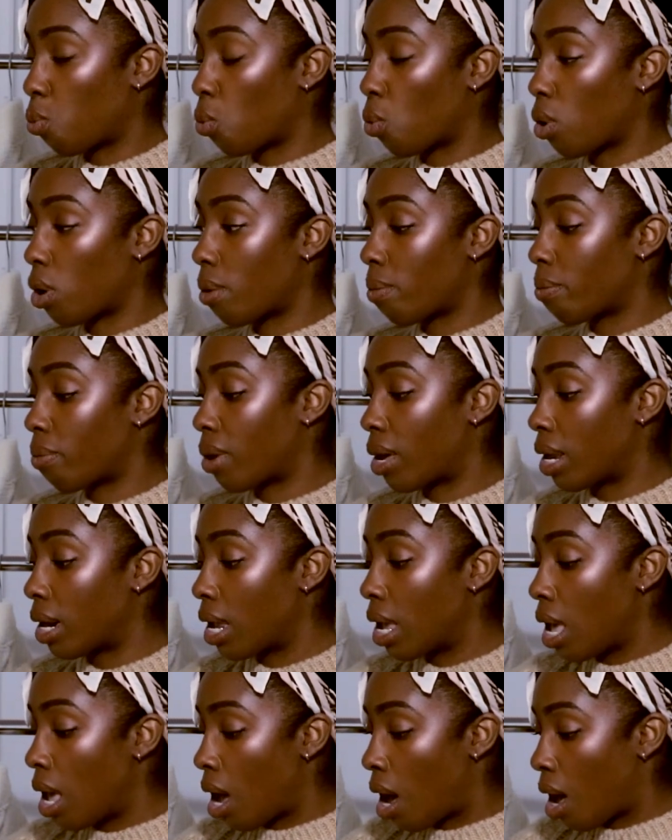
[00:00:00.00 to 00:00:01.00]
warm, but
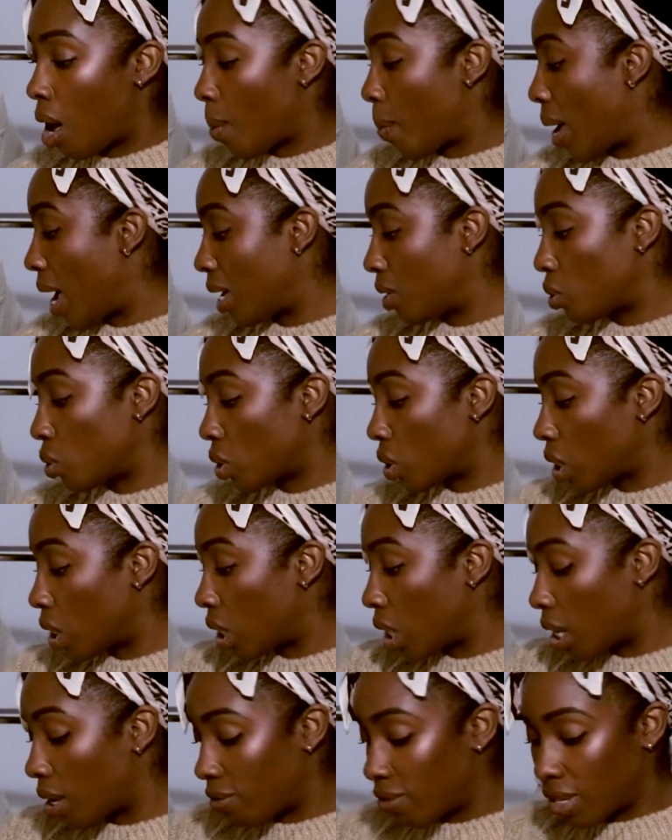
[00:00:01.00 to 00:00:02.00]
I just
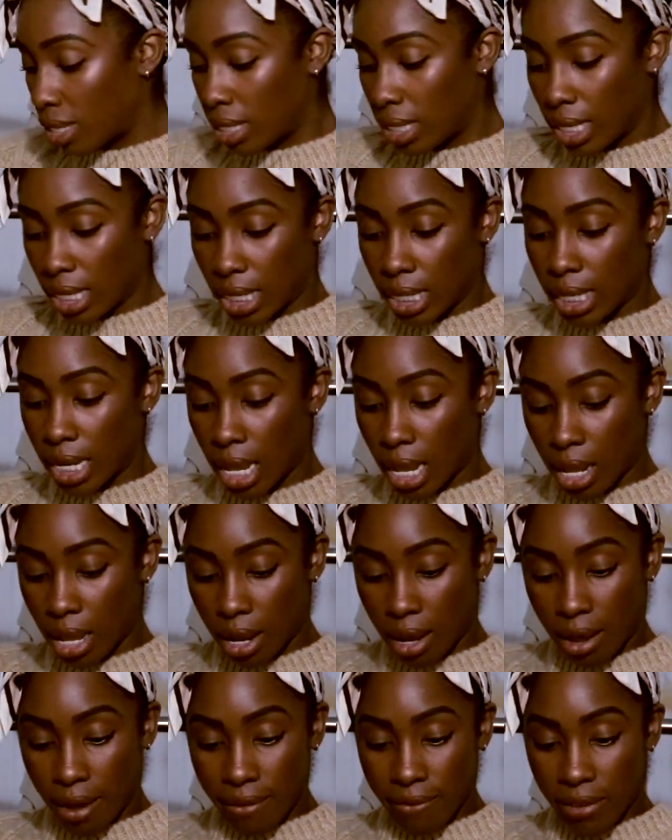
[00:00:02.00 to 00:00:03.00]
love the detailing
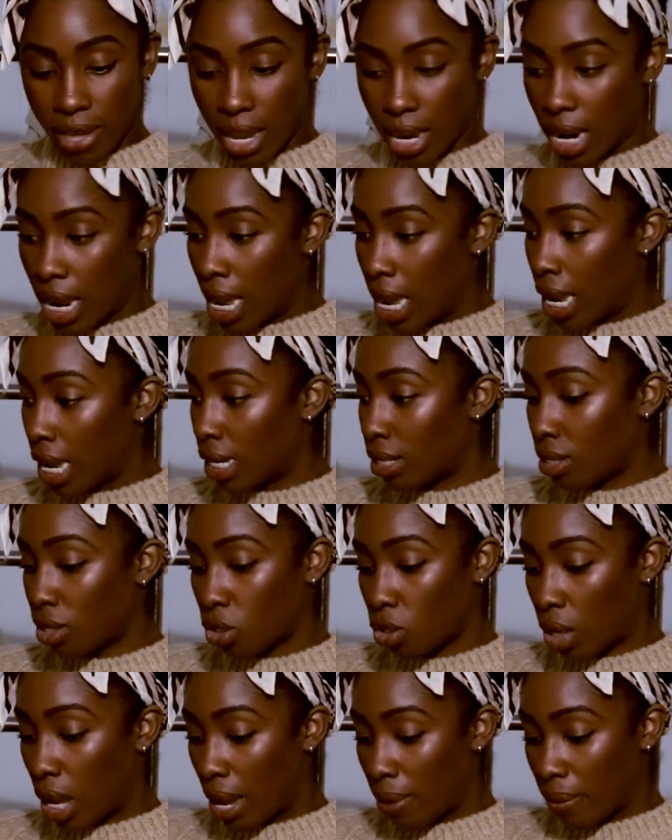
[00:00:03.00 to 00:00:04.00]
of it. It
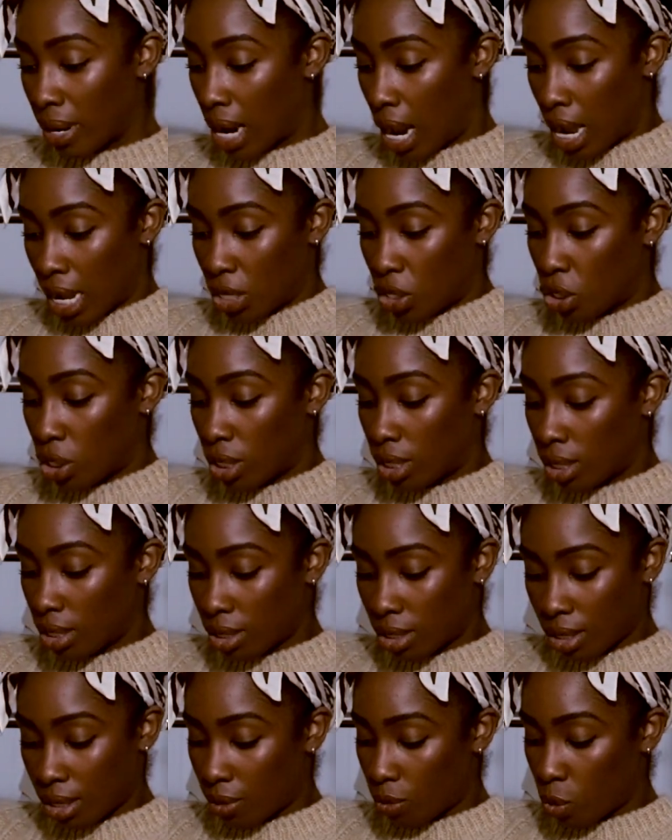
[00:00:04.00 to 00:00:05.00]
just, I mean,
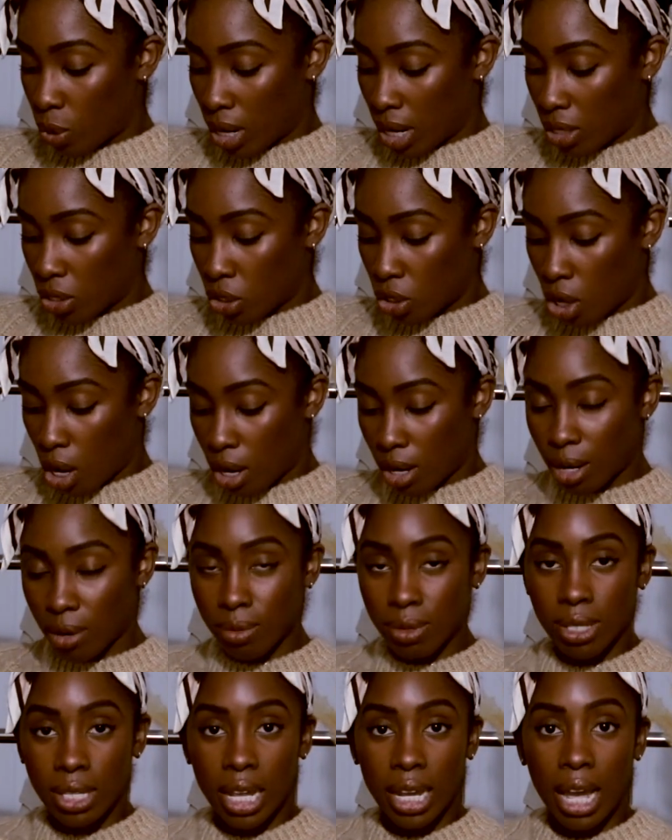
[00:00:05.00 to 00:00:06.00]
when I saw it I
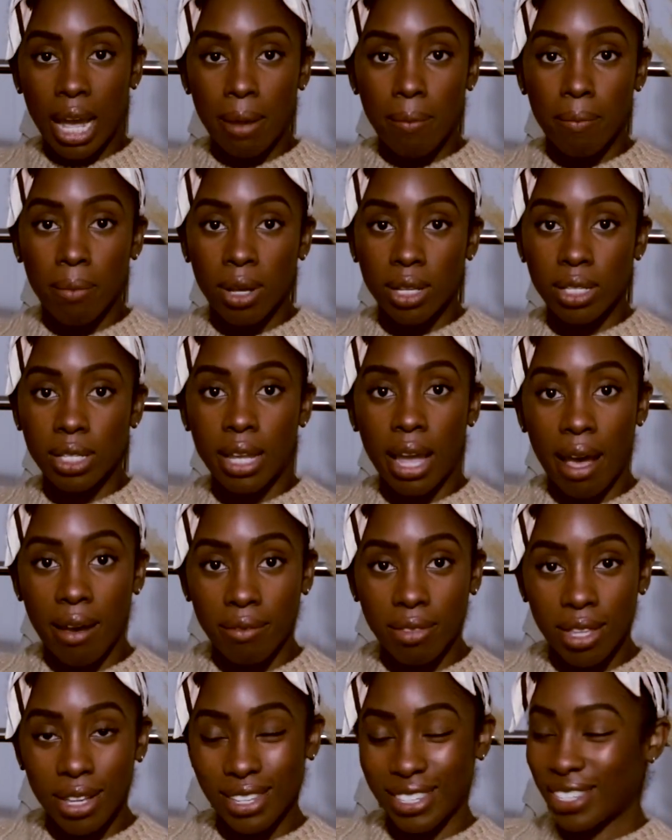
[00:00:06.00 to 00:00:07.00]
was like, I must have
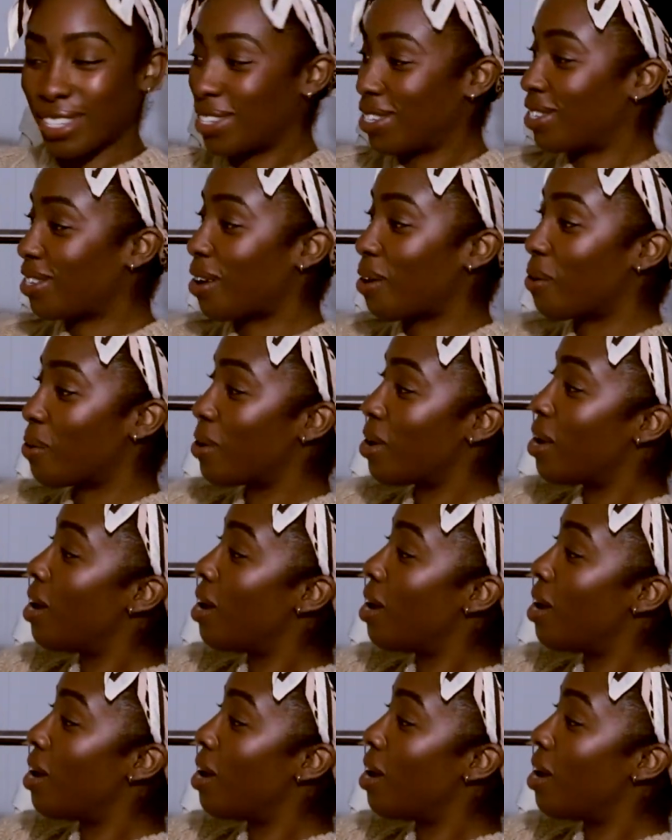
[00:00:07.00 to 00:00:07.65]
this. So